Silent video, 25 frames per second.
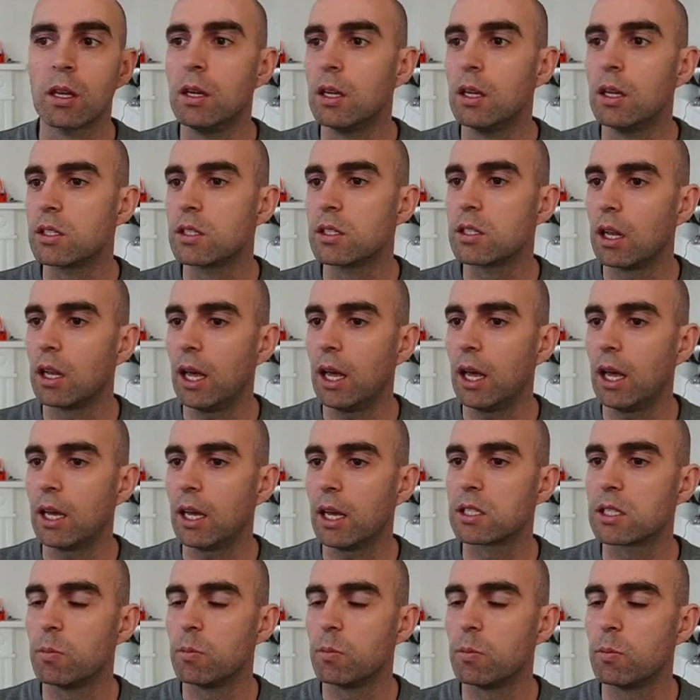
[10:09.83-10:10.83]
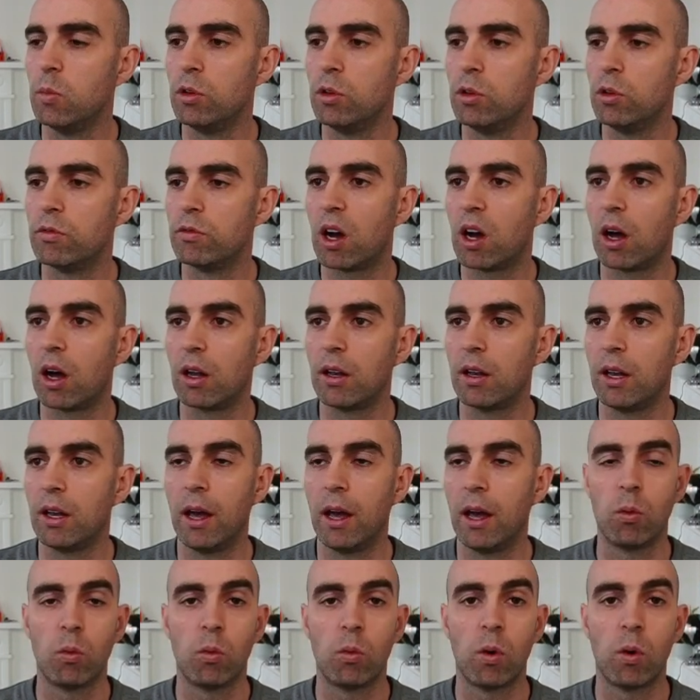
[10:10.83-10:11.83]
So let's move on
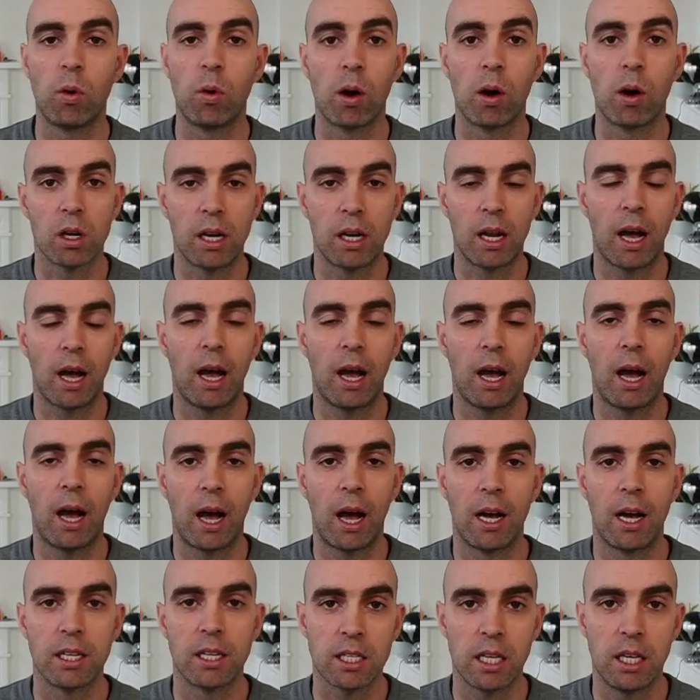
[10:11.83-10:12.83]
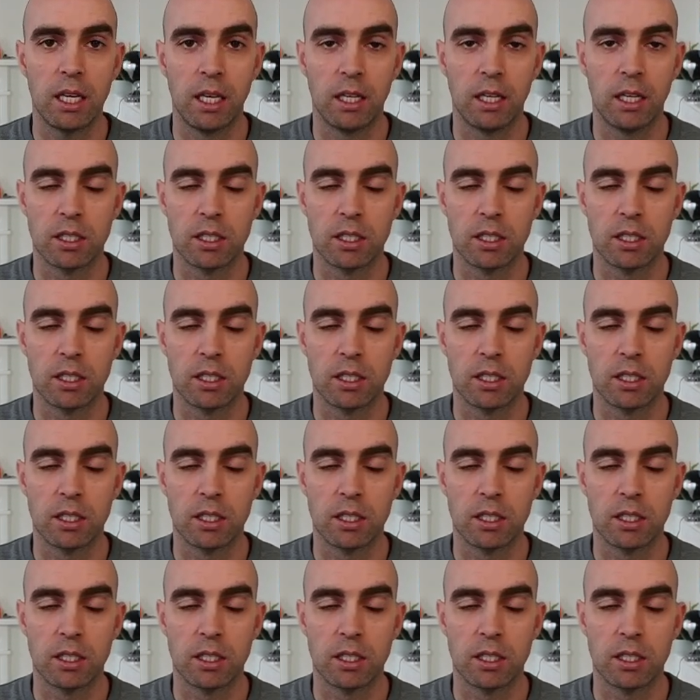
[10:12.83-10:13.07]
now where we're going to add in.